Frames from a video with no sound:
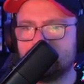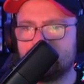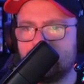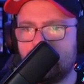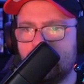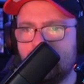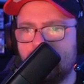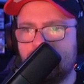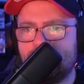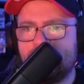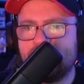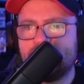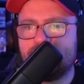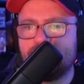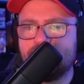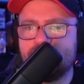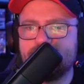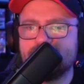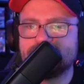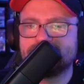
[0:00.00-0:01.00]
Oh my
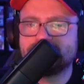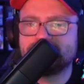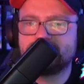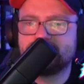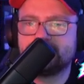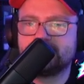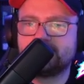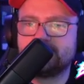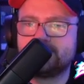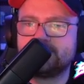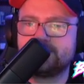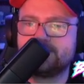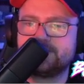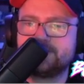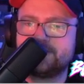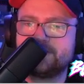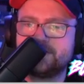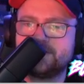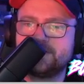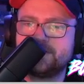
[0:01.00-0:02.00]
goodness.
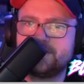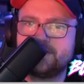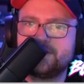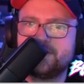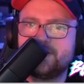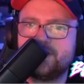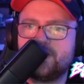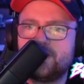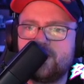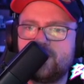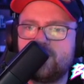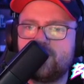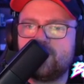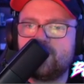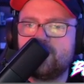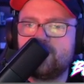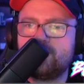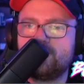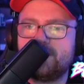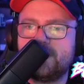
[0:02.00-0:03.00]

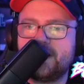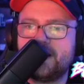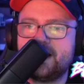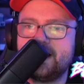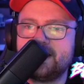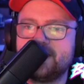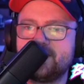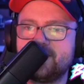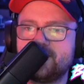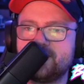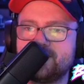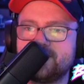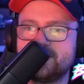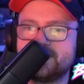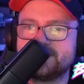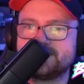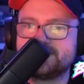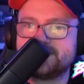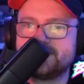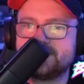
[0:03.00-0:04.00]
Oh my
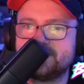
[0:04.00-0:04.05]
goodness.